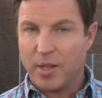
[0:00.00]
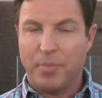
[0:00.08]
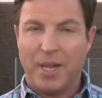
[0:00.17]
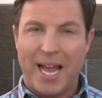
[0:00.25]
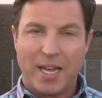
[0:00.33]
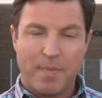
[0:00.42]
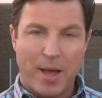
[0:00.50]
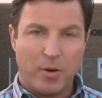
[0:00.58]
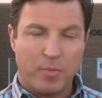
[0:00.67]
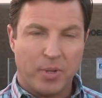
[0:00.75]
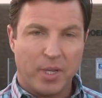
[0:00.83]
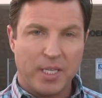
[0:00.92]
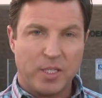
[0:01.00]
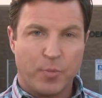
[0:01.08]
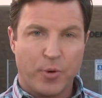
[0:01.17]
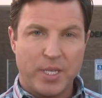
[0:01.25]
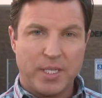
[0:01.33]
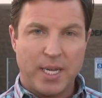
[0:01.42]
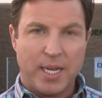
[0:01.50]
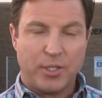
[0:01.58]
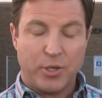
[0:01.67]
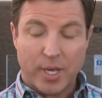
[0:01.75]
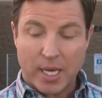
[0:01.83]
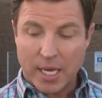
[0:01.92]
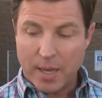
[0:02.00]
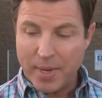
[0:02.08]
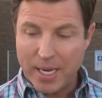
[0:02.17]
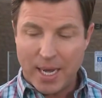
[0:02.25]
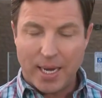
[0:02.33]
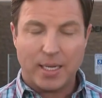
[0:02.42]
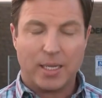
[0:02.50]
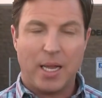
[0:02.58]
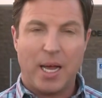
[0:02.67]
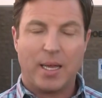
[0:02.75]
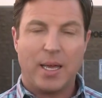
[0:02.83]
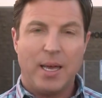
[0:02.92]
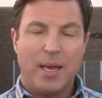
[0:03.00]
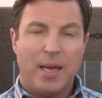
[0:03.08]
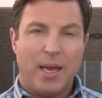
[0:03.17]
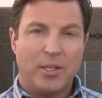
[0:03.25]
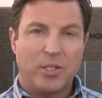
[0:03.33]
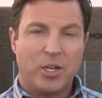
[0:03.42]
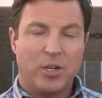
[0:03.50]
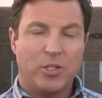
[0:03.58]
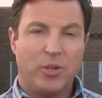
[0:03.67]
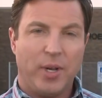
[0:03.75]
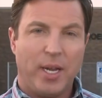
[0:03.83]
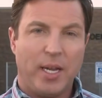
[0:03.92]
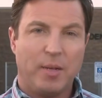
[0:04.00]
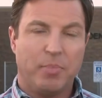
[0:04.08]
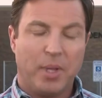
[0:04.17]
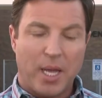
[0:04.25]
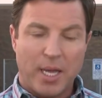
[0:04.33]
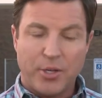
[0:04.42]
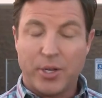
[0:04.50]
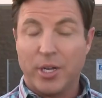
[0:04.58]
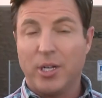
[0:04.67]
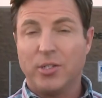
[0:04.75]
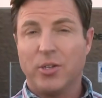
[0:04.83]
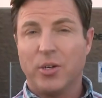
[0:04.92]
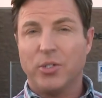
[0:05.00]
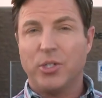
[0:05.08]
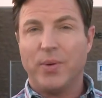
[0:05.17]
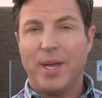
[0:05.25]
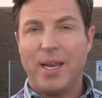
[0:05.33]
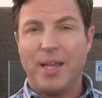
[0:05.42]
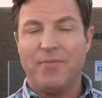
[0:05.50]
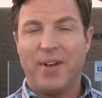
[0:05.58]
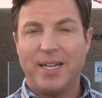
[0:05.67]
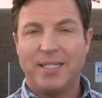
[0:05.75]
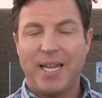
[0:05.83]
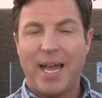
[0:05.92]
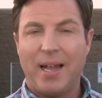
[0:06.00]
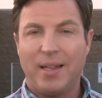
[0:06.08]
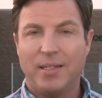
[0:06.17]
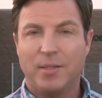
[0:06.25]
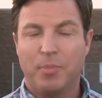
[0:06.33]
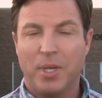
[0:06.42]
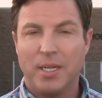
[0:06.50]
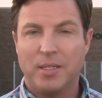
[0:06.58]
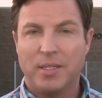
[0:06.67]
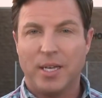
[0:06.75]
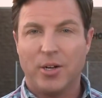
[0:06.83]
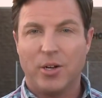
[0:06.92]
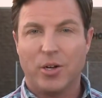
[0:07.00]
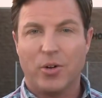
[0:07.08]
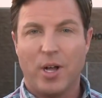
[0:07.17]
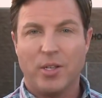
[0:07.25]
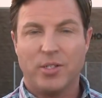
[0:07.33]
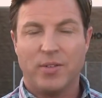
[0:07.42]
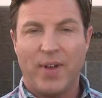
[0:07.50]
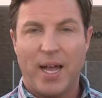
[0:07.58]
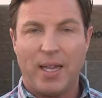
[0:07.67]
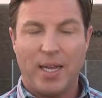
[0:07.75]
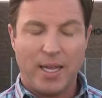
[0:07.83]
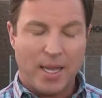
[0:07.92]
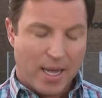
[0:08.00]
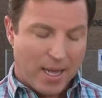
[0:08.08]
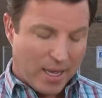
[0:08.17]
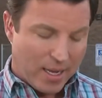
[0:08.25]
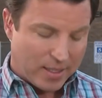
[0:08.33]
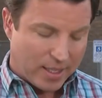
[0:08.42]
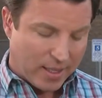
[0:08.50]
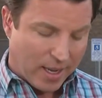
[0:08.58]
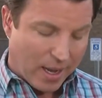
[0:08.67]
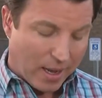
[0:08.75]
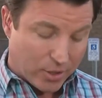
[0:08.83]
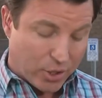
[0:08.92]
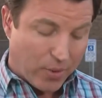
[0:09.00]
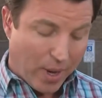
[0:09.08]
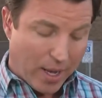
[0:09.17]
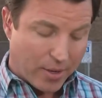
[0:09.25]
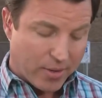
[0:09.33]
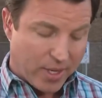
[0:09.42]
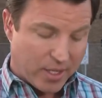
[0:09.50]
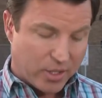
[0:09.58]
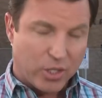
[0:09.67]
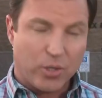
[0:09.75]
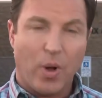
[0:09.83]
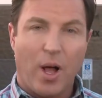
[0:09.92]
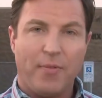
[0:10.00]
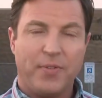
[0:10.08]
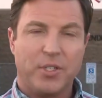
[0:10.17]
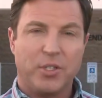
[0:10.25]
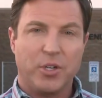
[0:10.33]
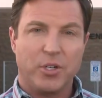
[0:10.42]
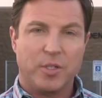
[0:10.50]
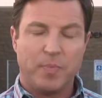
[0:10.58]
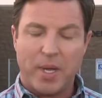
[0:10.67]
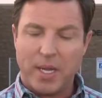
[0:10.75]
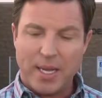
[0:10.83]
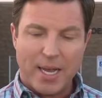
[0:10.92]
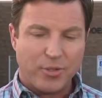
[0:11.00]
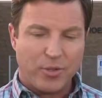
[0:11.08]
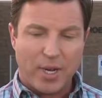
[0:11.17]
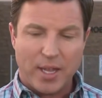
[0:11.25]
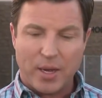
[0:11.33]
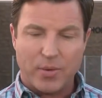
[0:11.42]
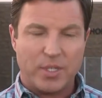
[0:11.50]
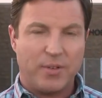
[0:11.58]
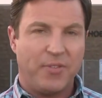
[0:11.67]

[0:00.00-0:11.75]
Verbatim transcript: the Black Mountain Police Precinct, you can come at 9 o'clock and start donating blood. You can also go to any Vitalant blood center across the valley uh, to, the, to honor these two officers. But yesterday there was a